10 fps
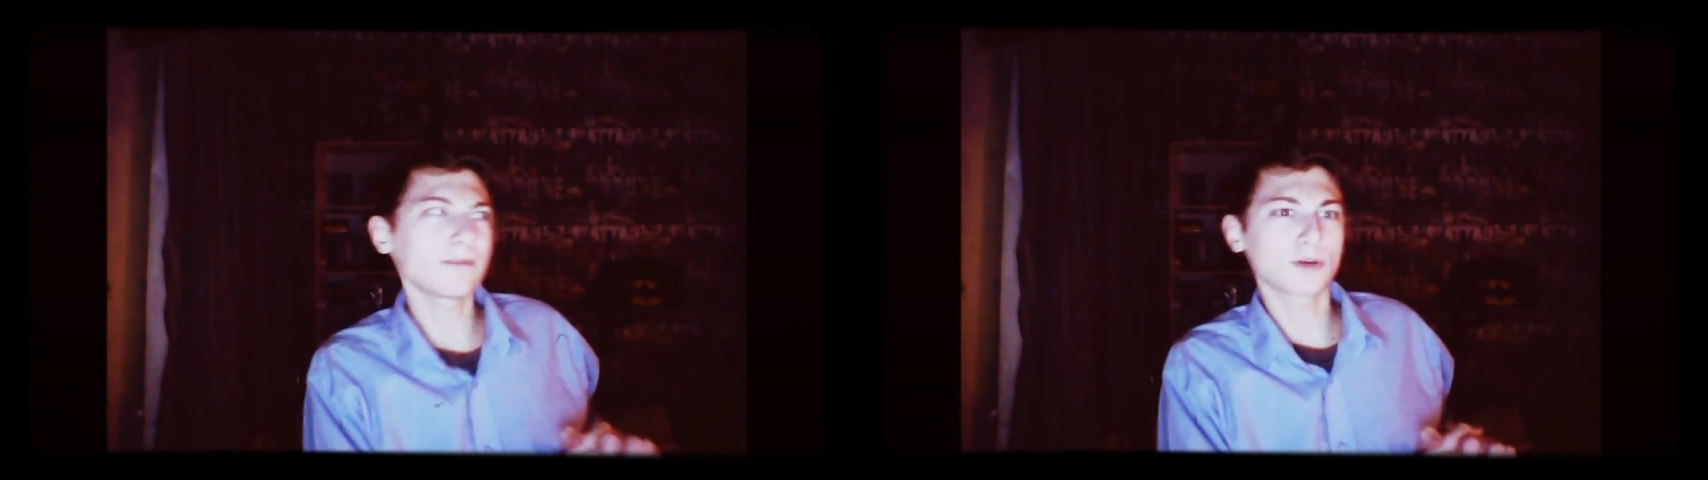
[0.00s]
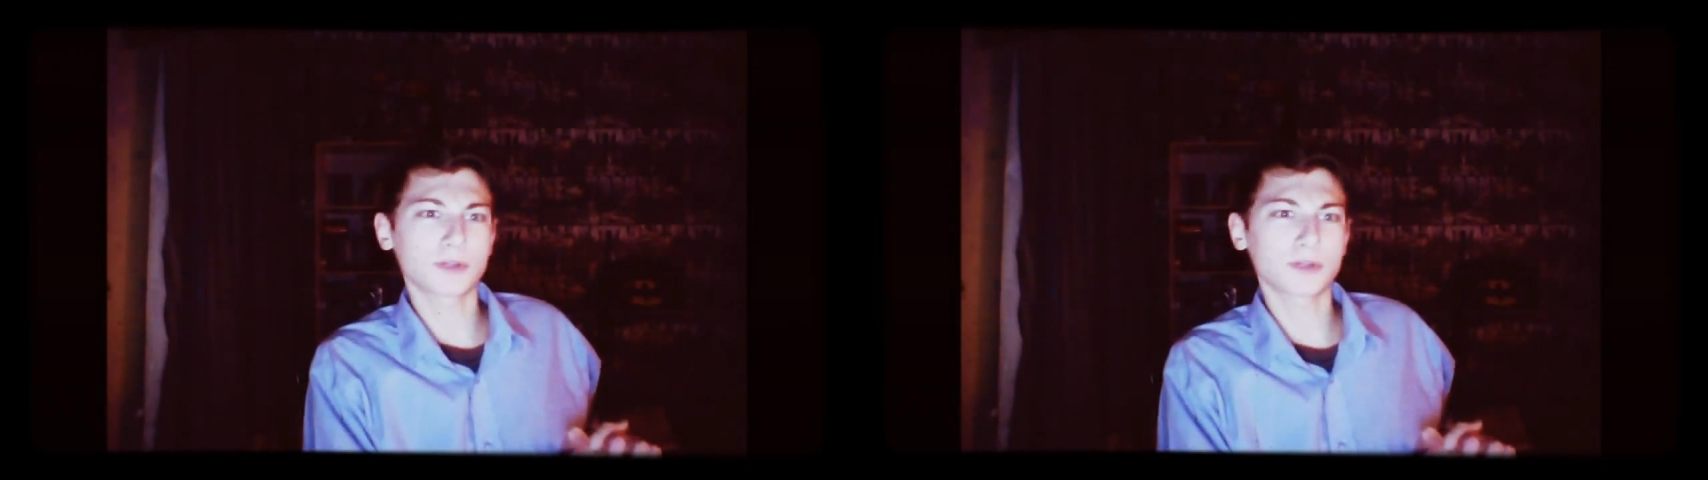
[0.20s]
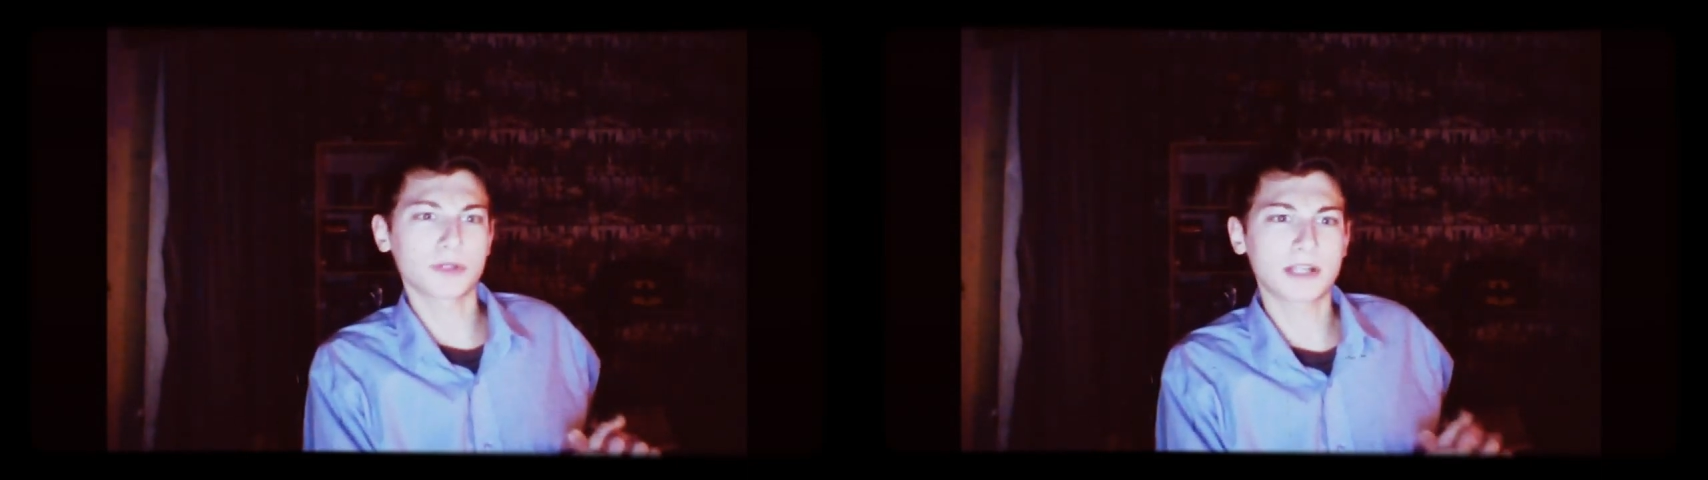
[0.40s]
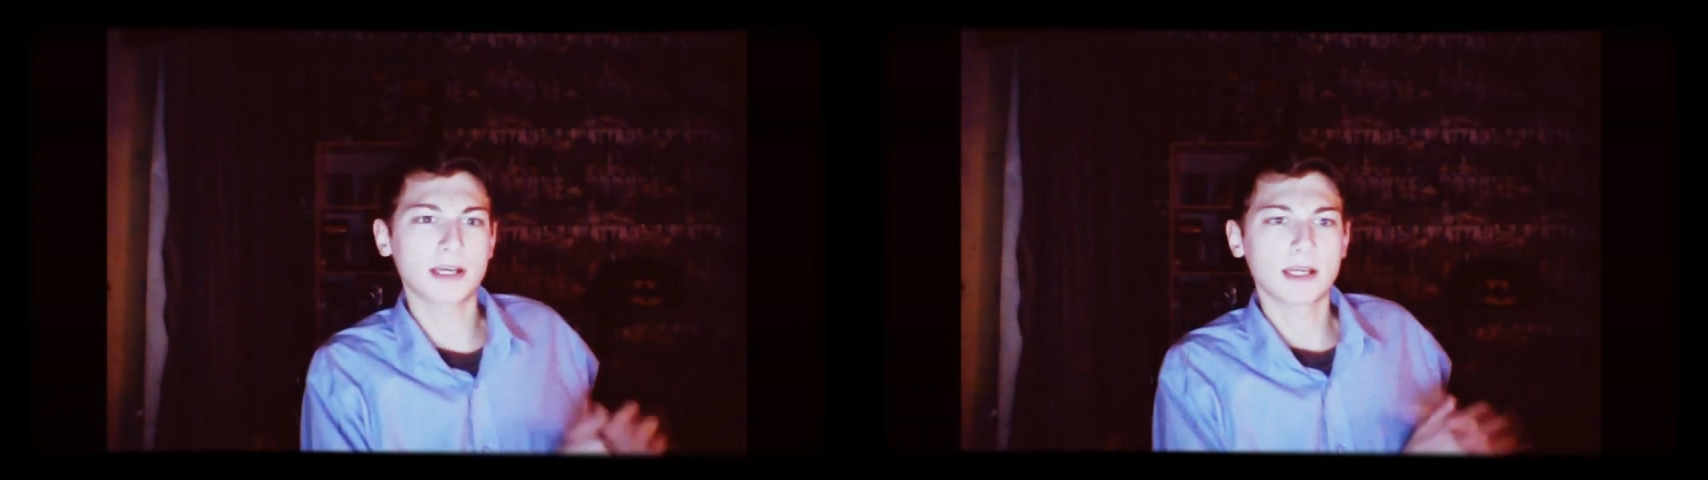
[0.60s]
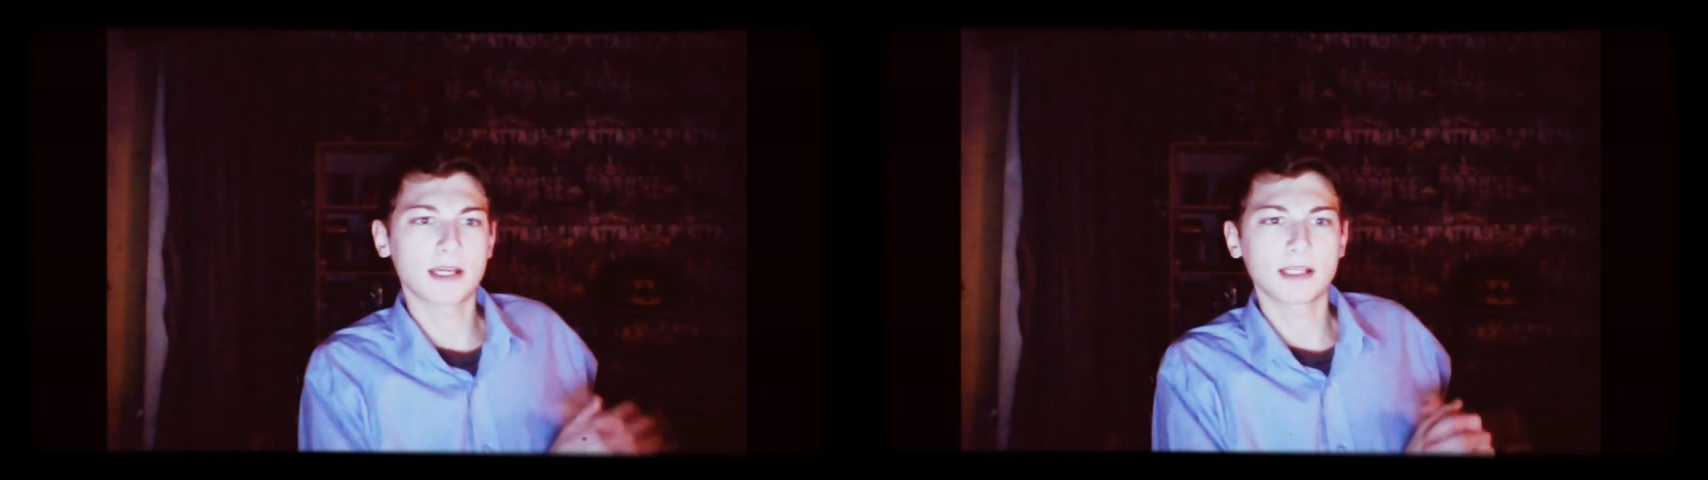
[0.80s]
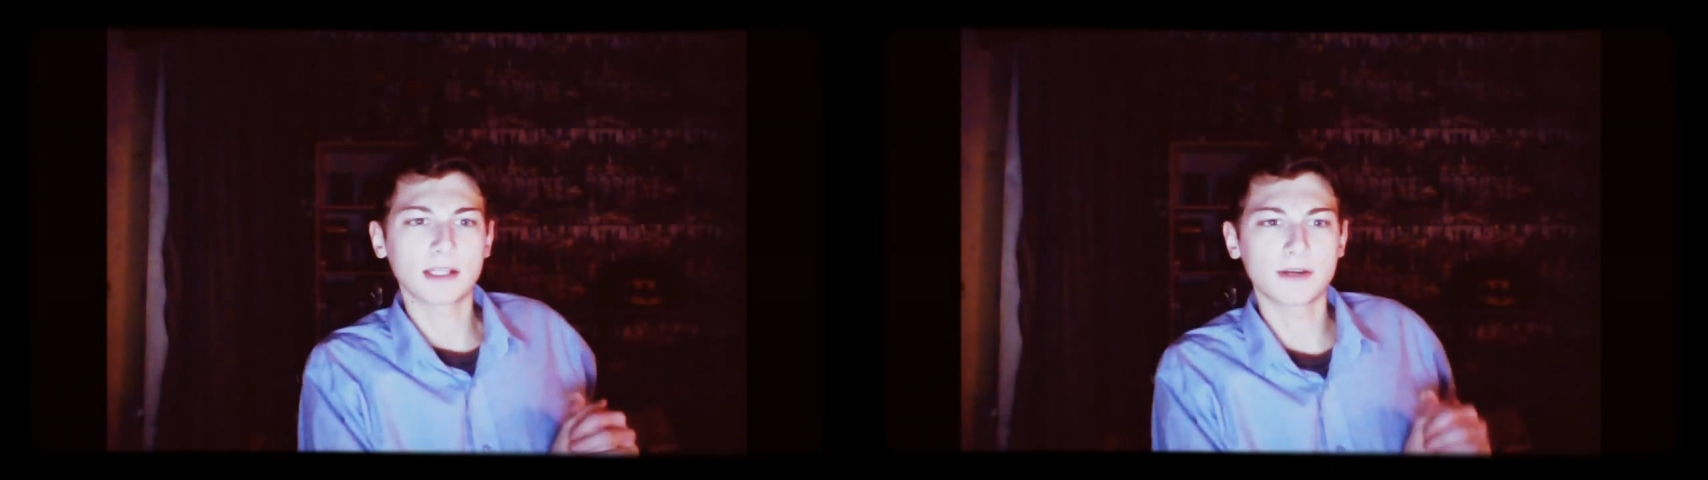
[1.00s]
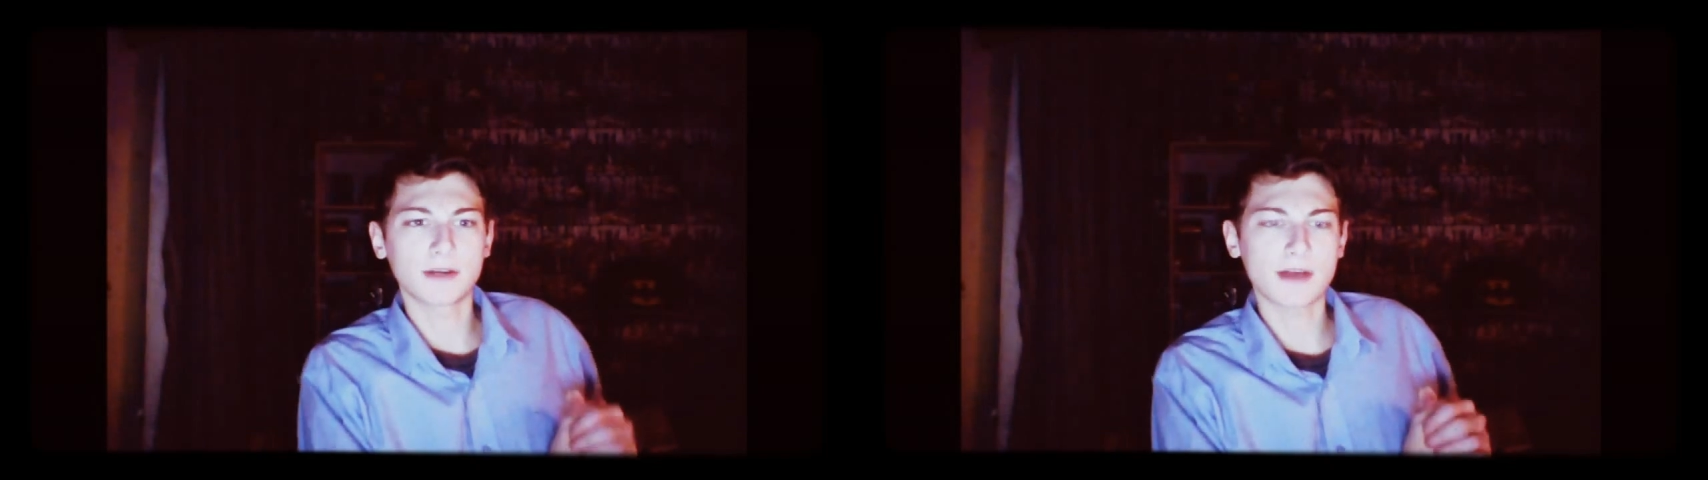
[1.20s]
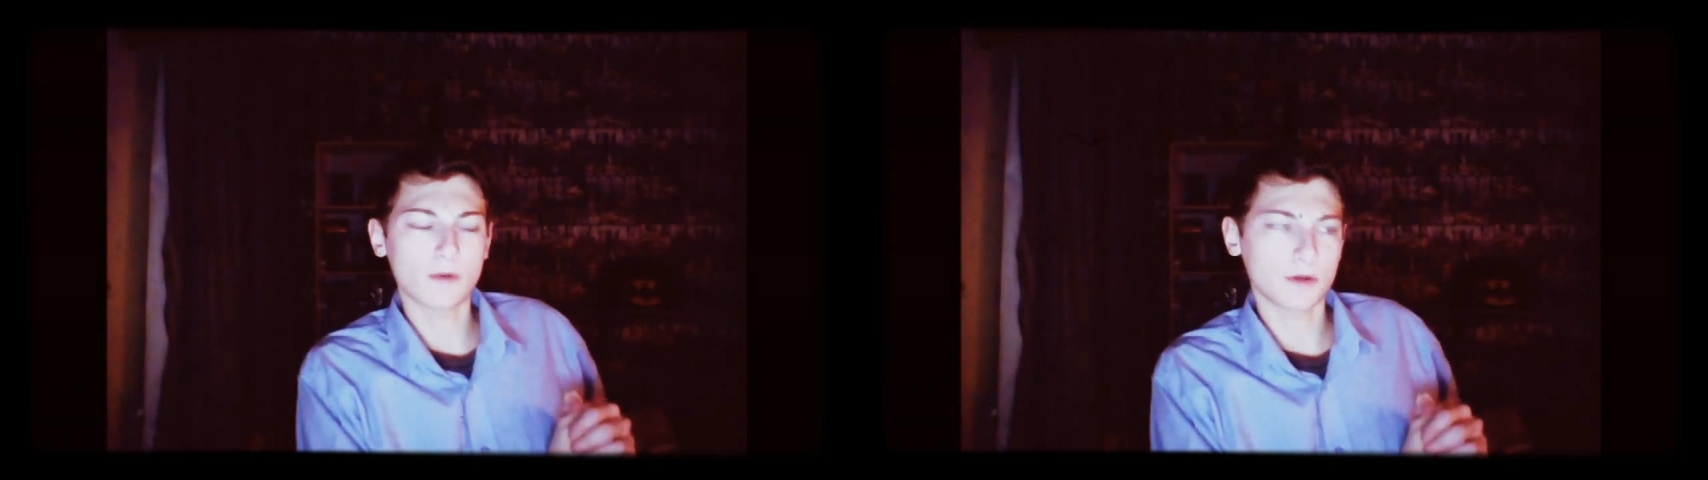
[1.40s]
daughter. You know
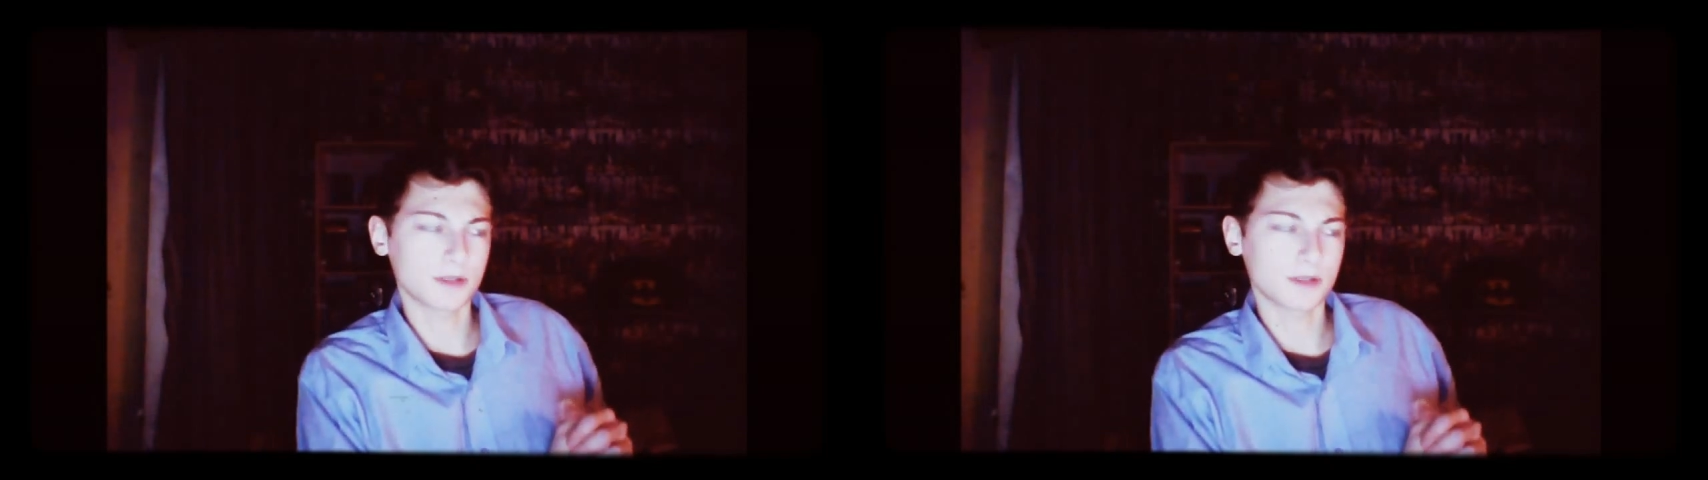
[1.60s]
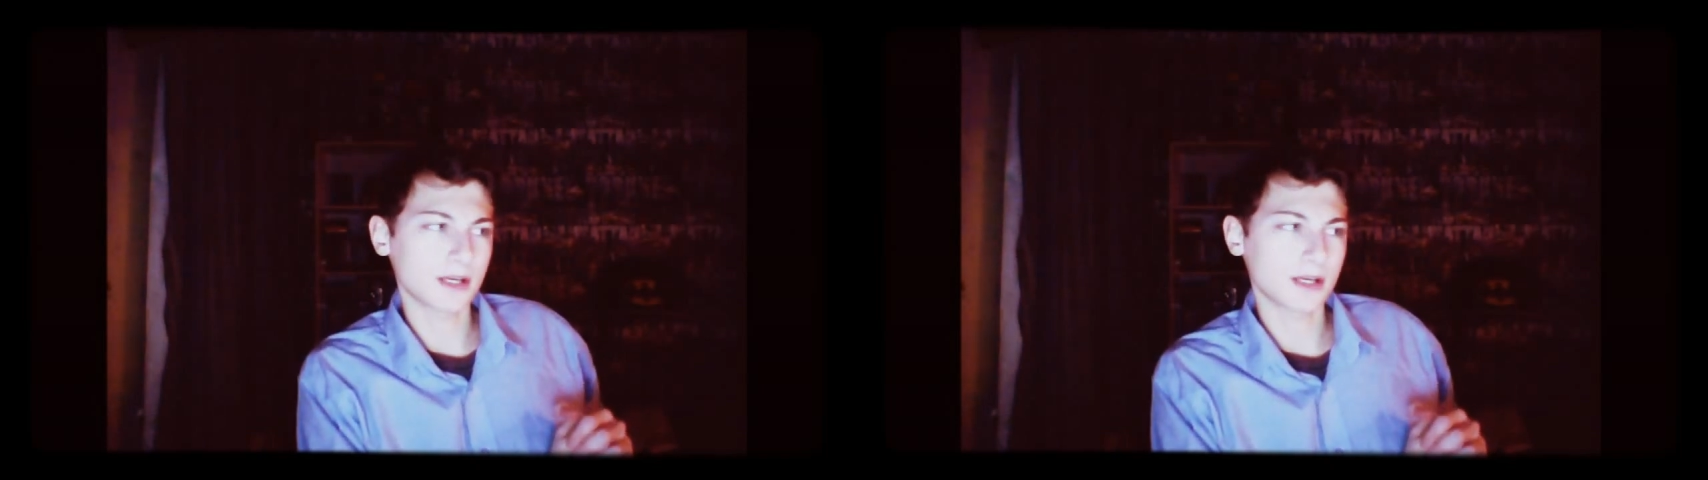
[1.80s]
that one.